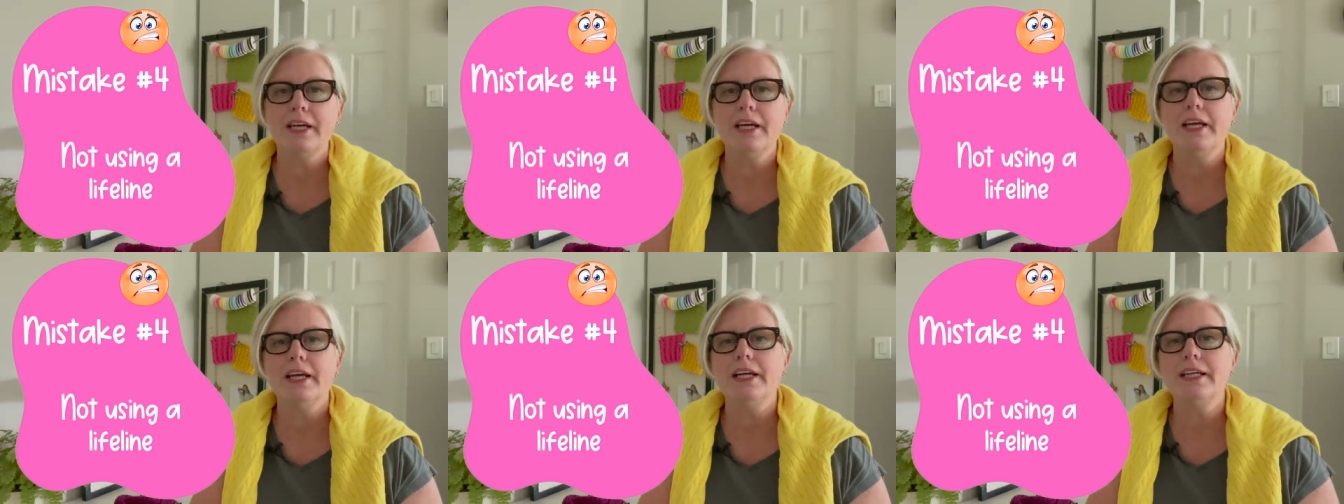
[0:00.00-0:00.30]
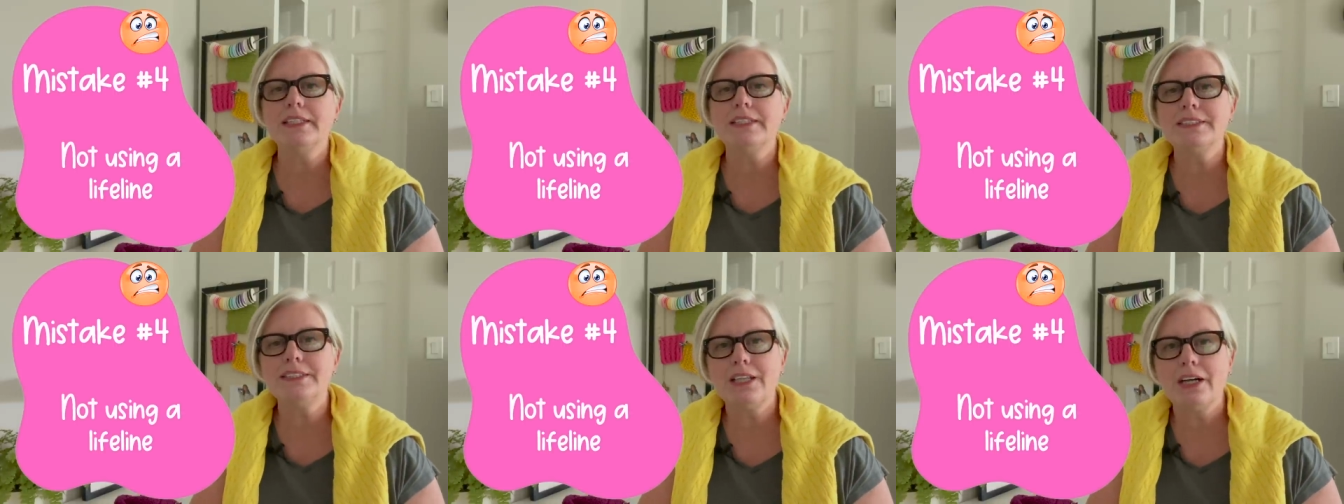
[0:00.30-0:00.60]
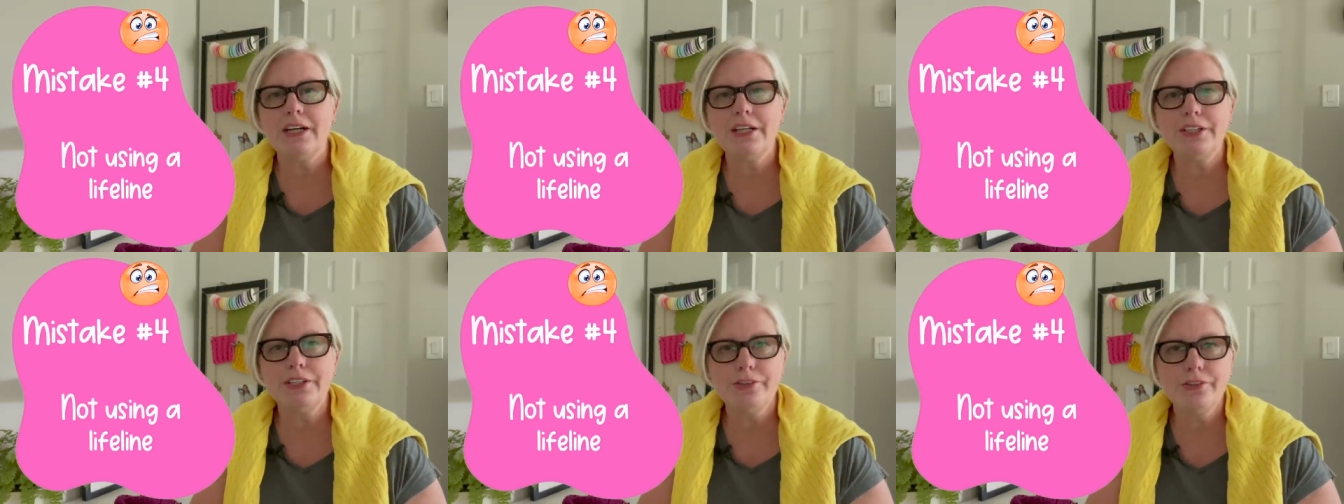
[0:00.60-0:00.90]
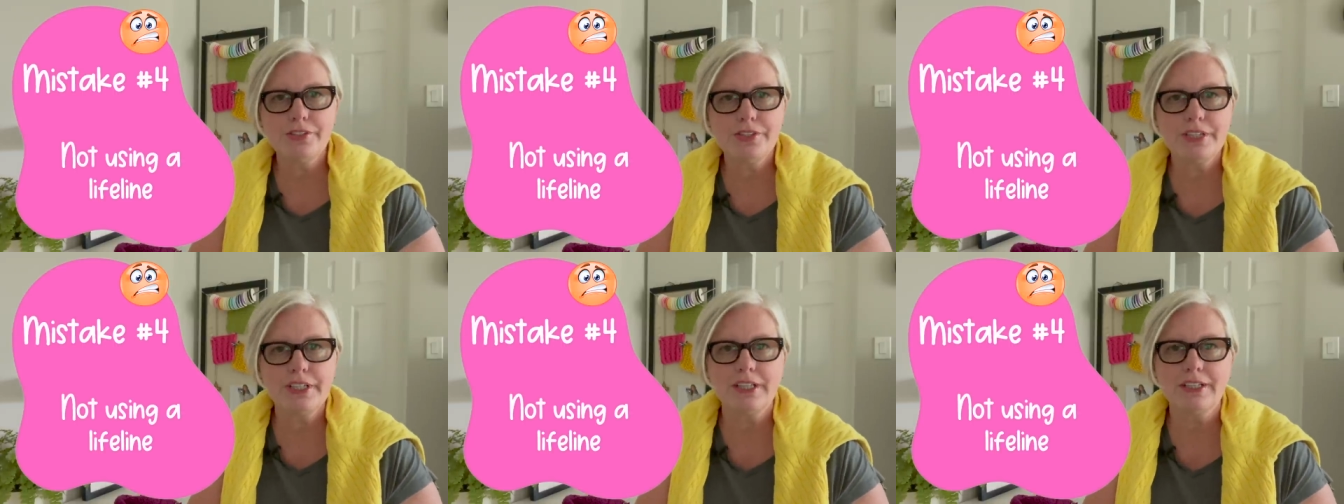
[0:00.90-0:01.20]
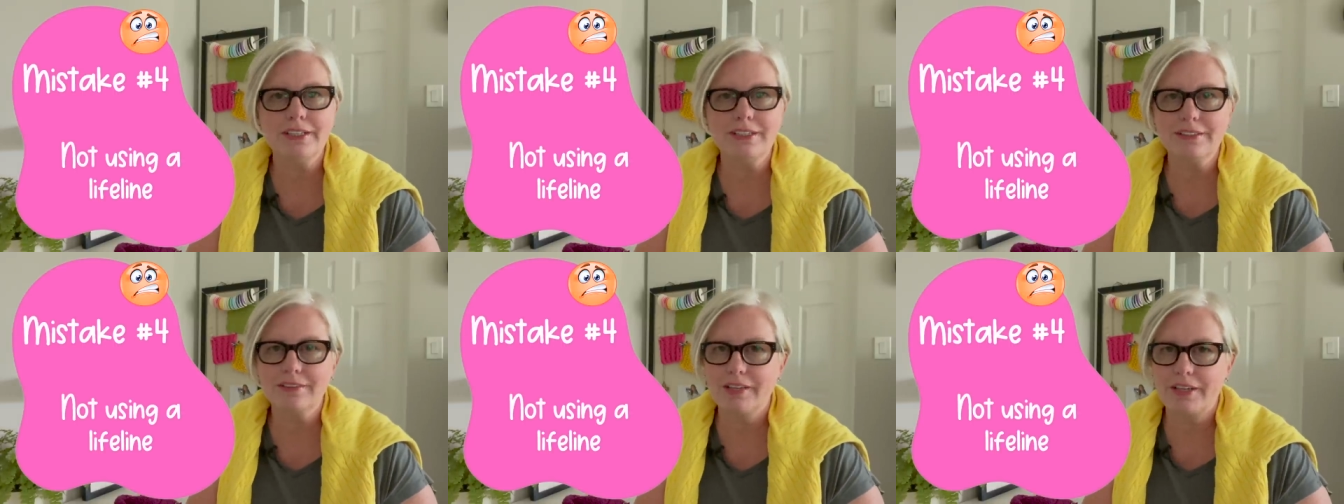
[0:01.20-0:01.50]
is not using
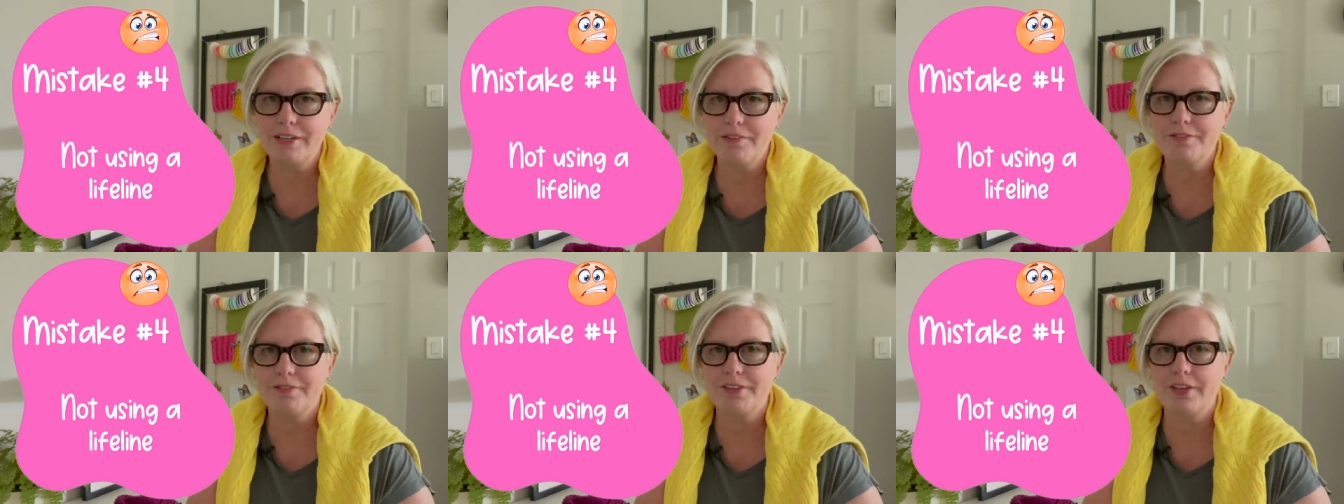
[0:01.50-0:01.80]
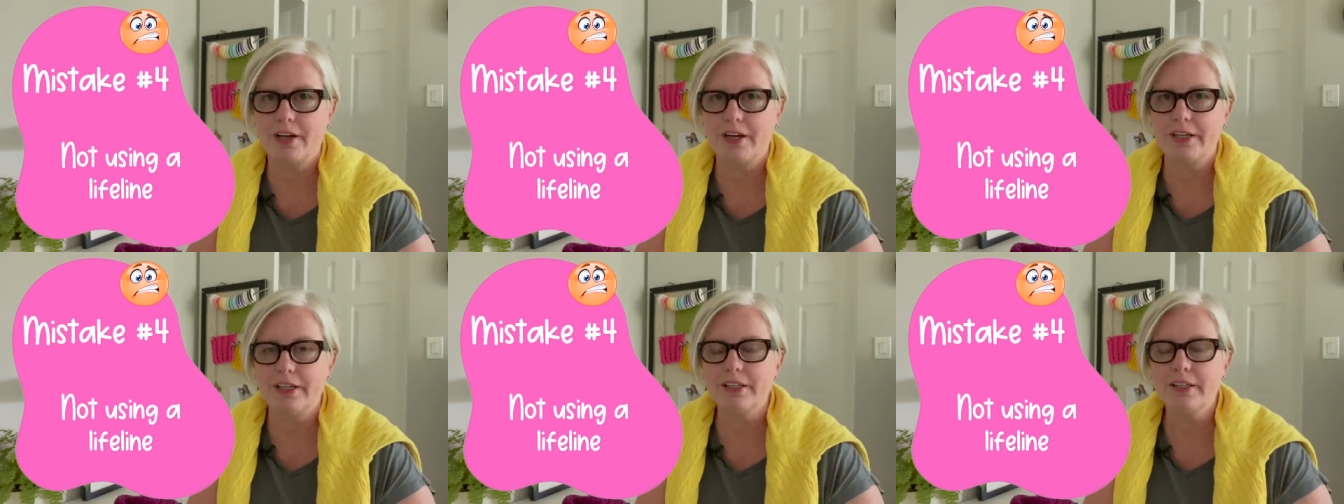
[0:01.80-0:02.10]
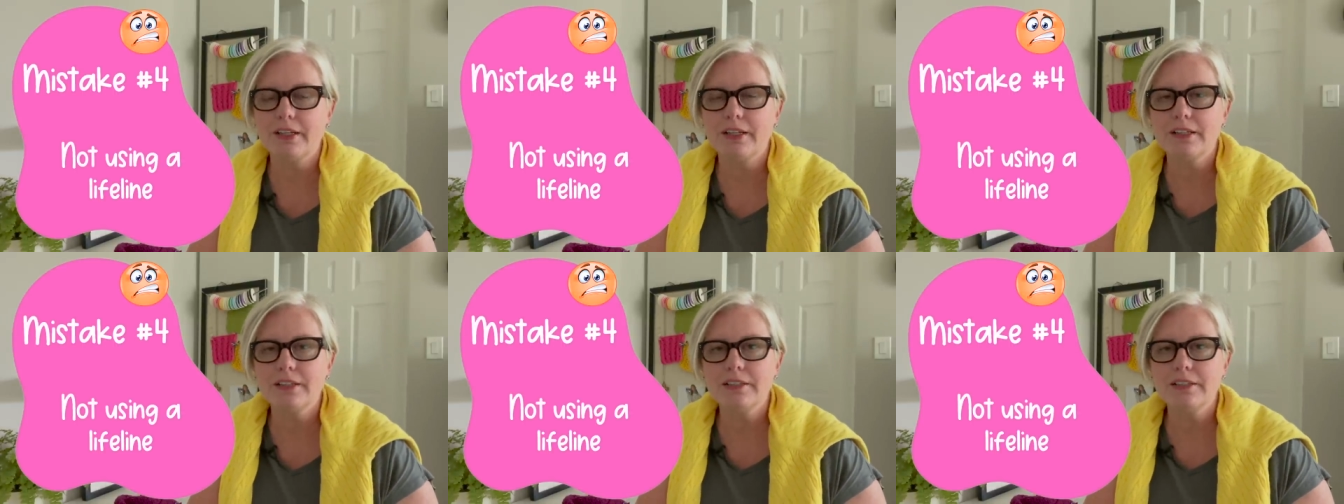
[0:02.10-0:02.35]
a lifeline.